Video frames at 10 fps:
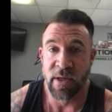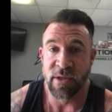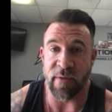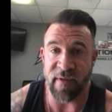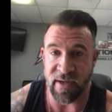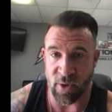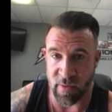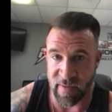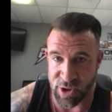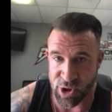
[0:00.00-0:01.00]
So I think
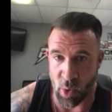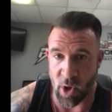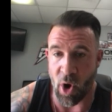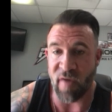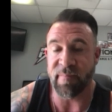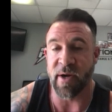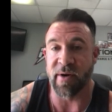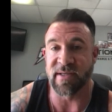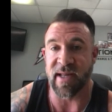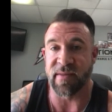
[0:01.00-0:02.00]
during these short off
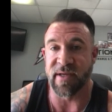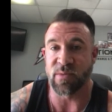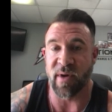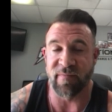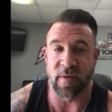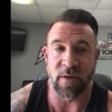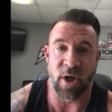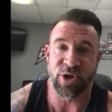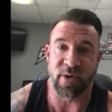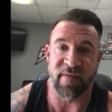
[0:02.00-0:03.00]
periods like this, we have the
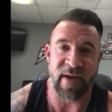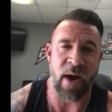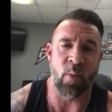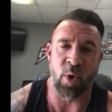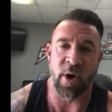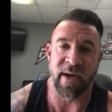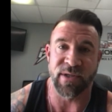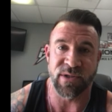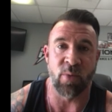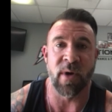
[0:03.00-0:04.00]
luxury of not worrying
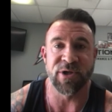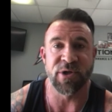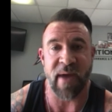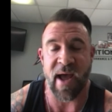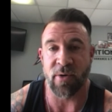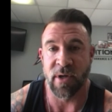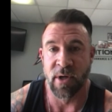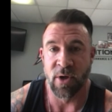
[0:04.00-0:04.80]
so much about